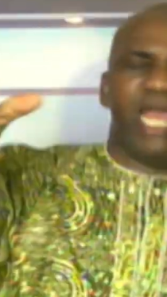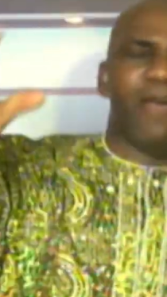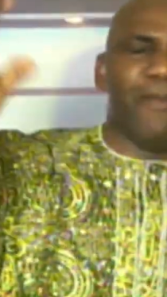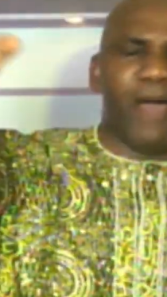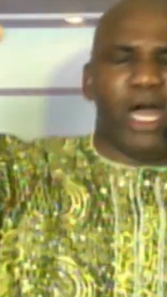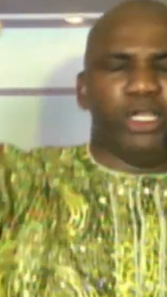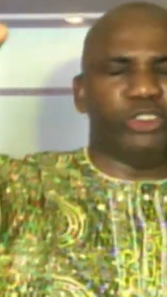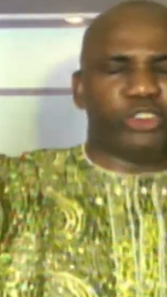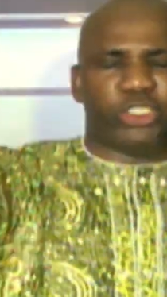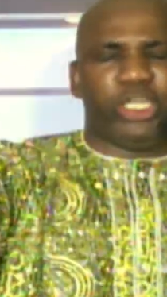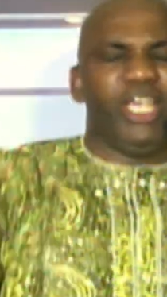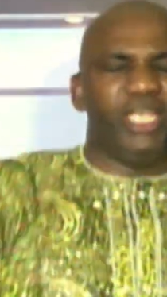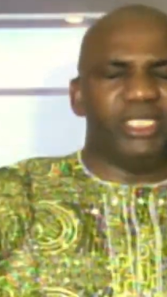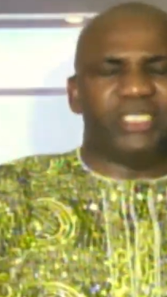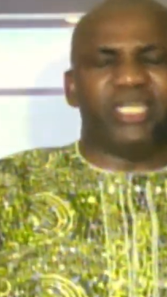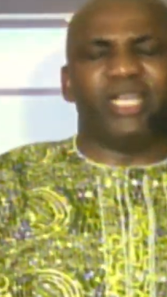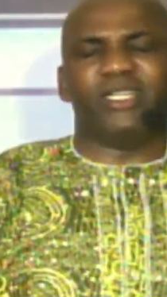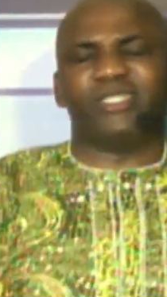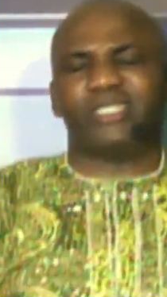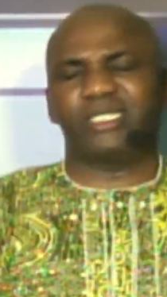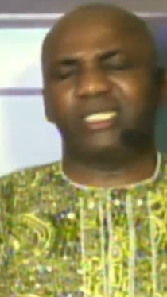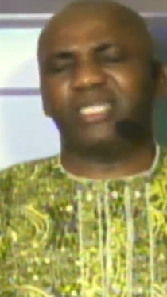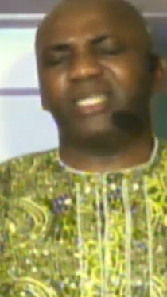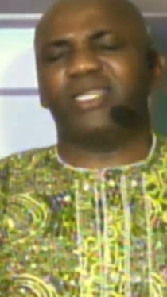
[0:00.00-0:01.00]
of
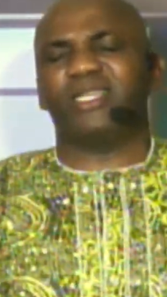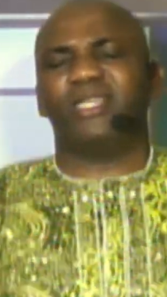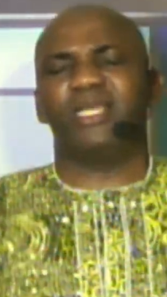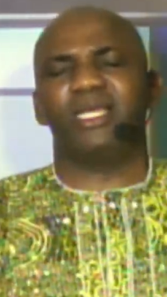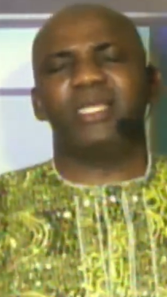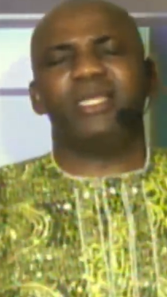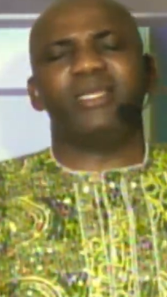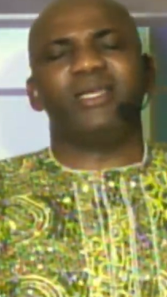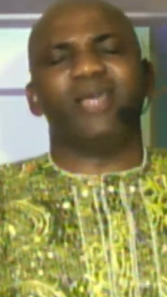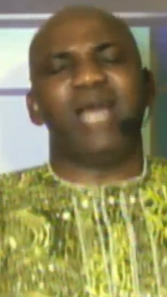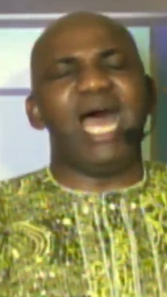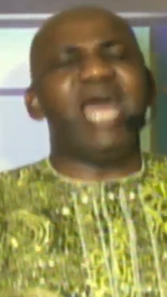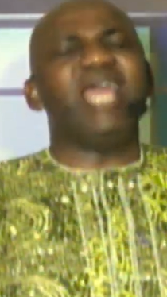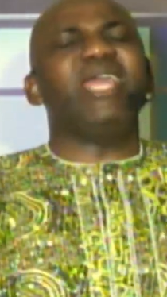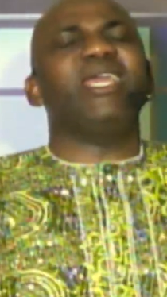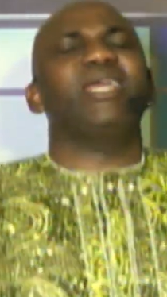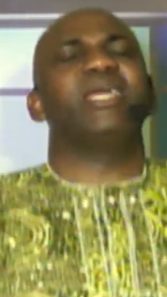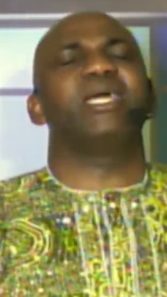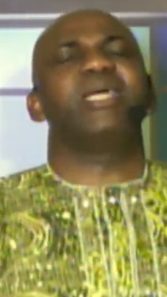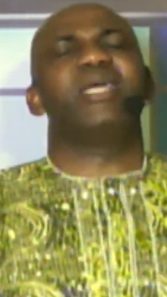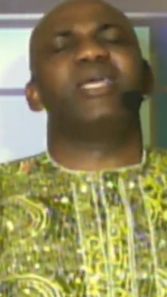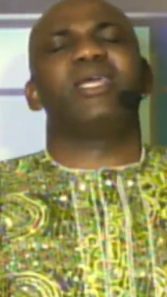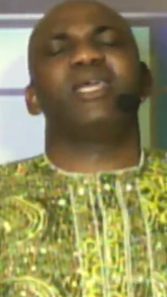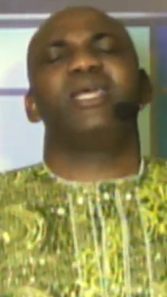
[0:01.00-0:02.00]
Jesus. Hey!
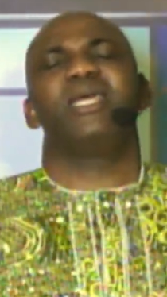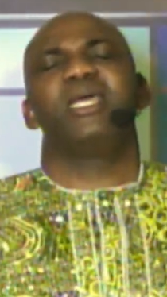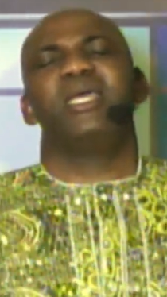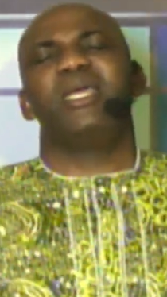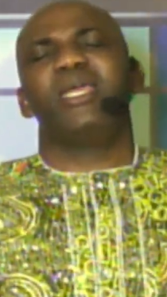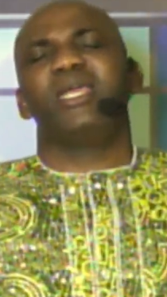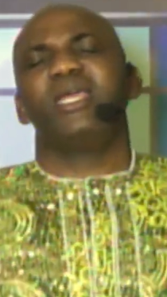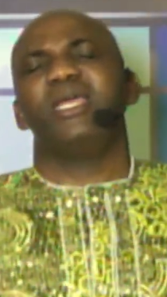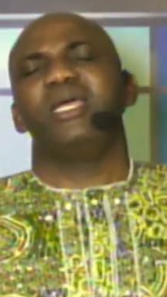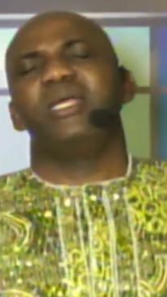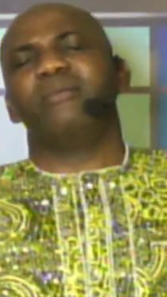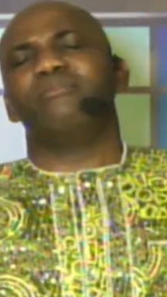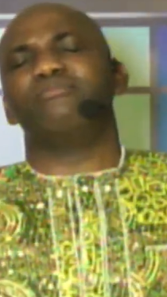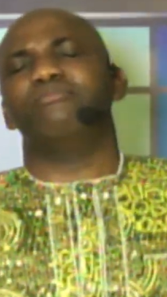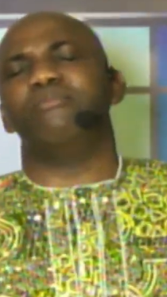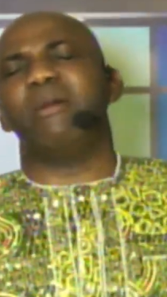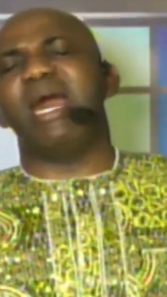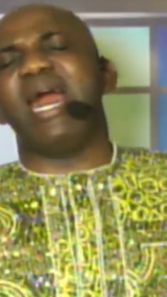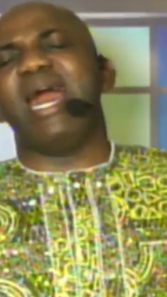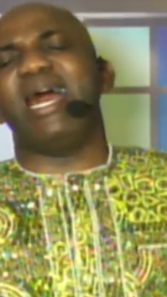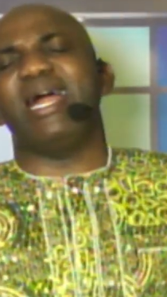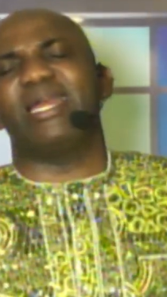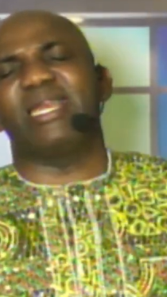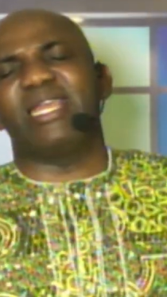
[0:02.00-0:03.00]

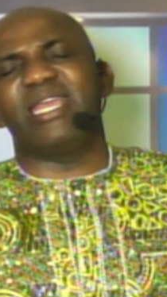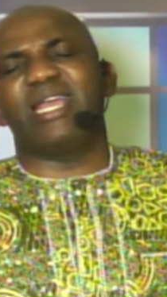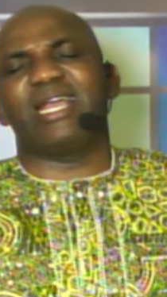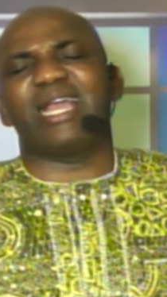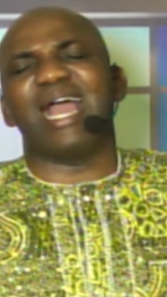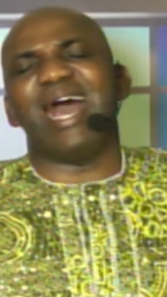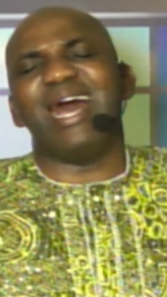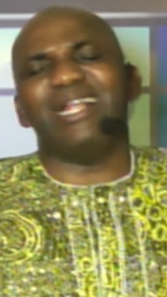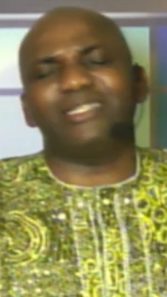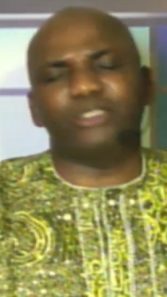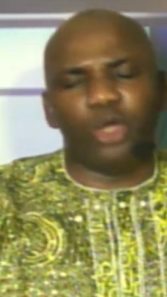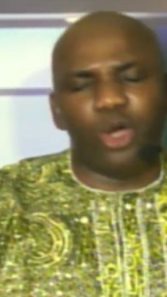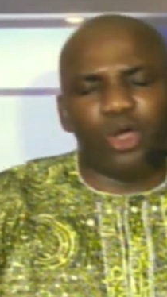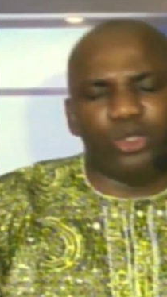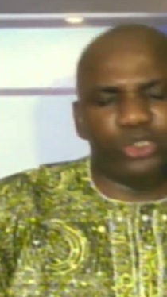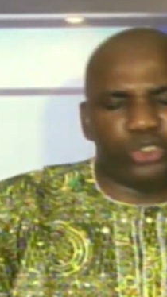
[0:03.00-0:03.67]
Marikato